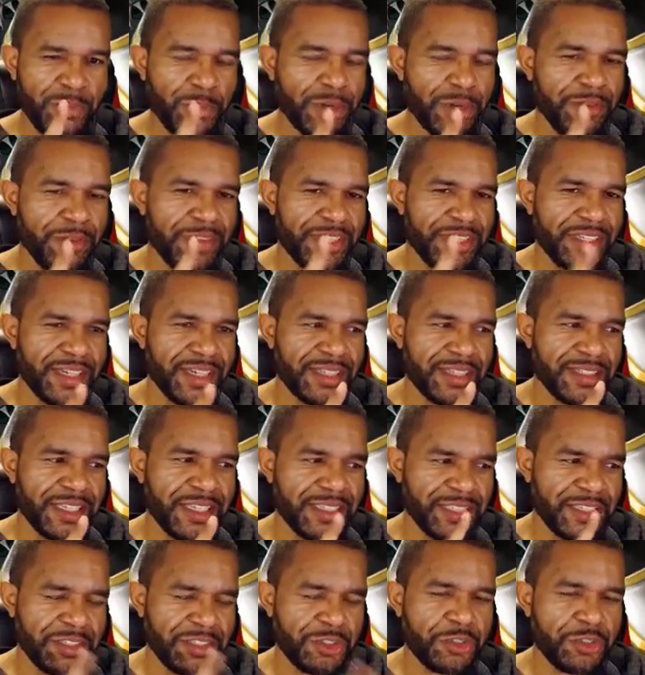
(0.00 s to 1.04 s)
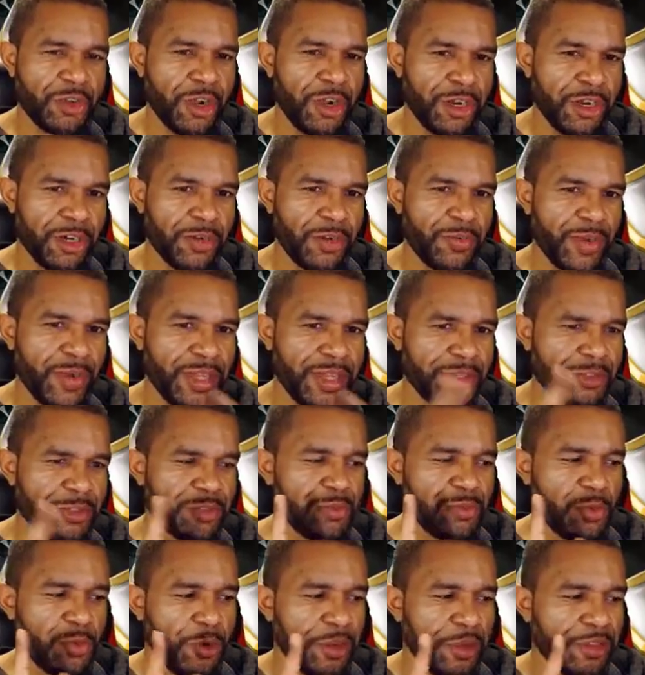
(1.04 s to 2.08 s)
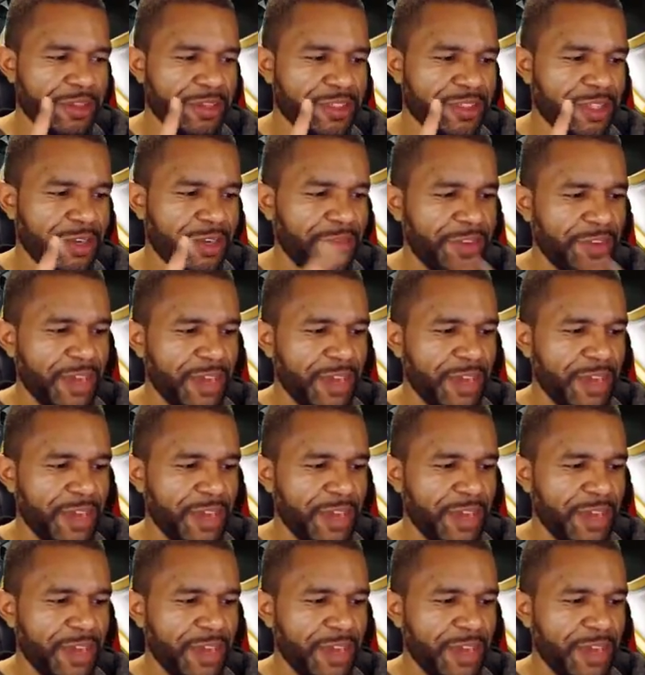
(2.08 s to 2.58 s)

I wonder if it does. Is it stronger when there's more units out of